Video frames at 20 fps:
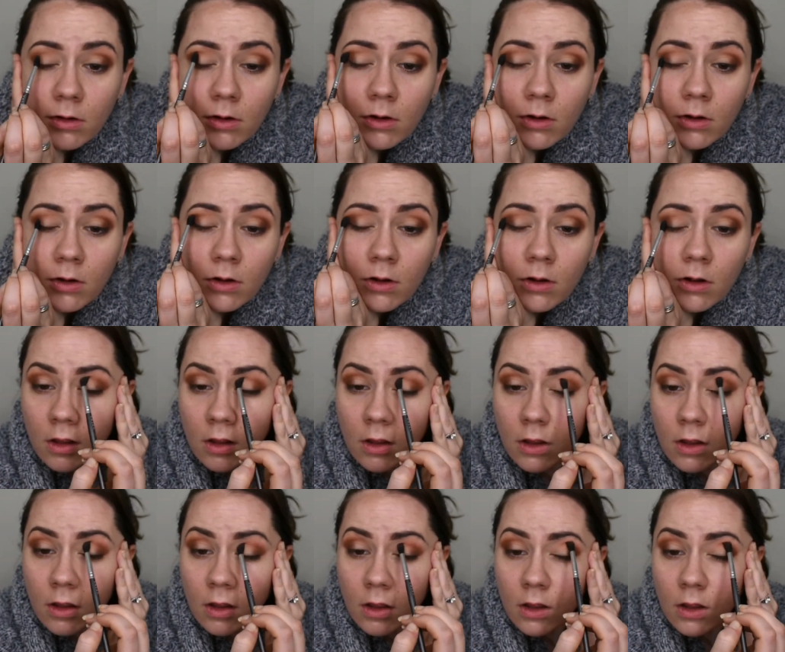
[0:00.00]

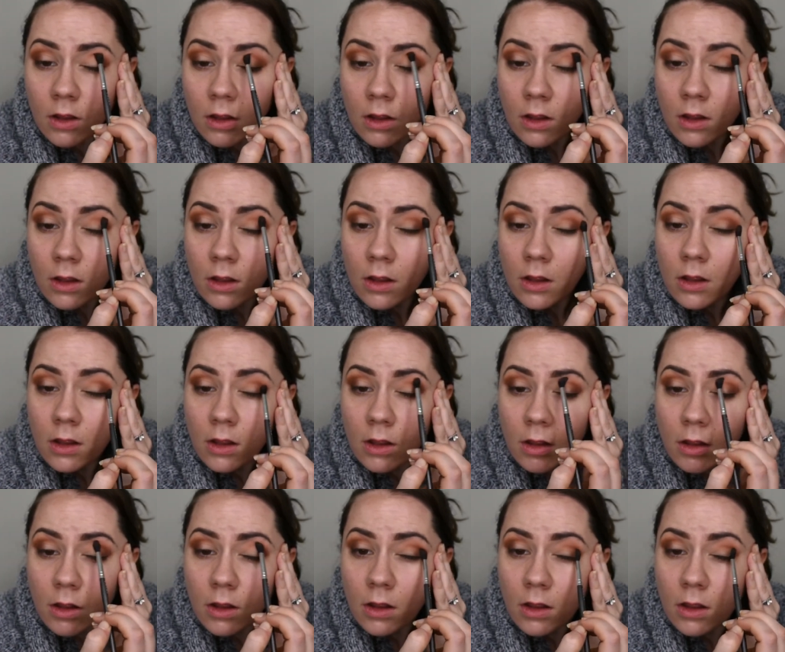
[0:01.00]

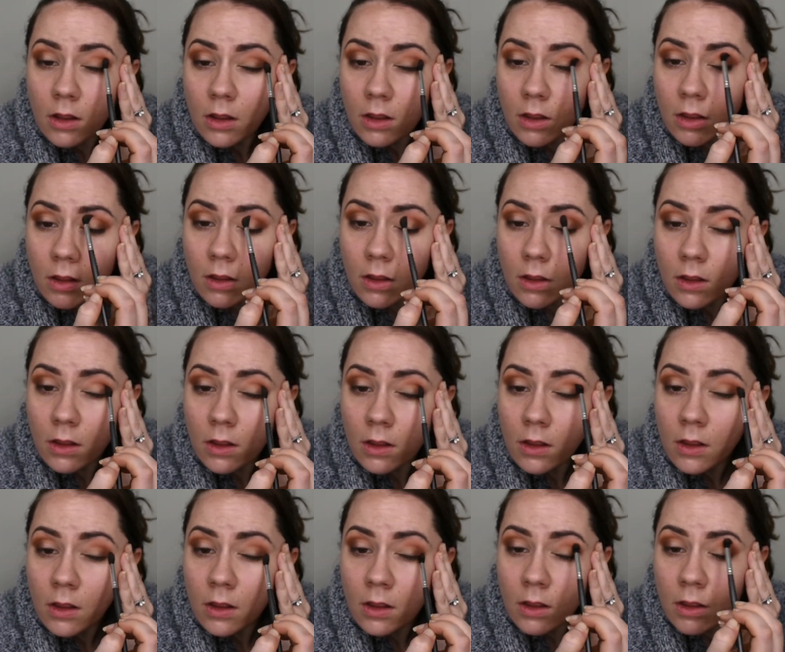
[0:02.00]

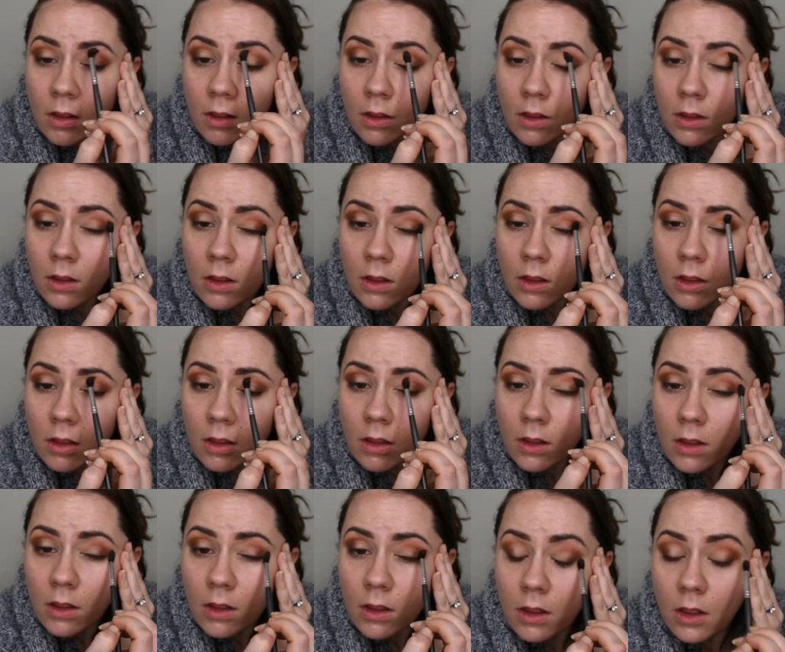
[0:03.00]

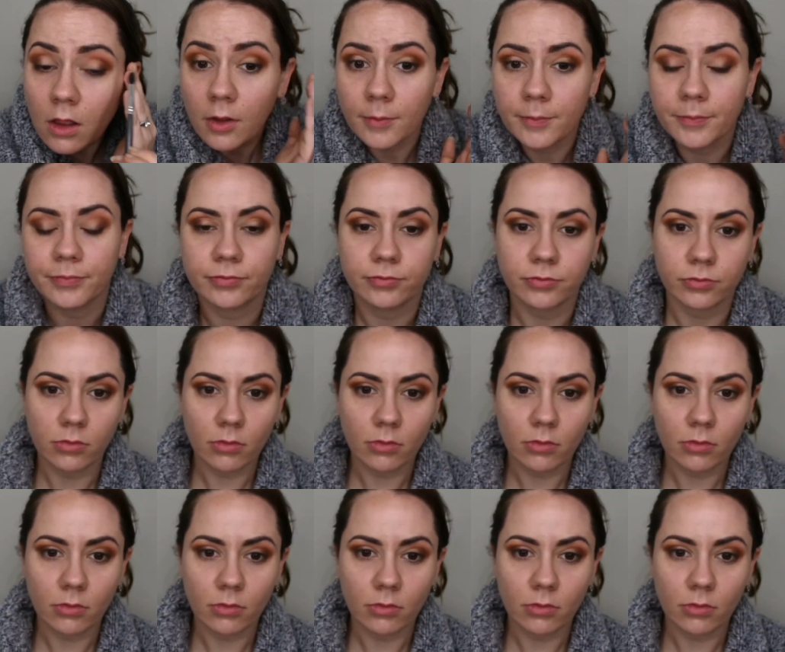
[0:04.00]
[no speech]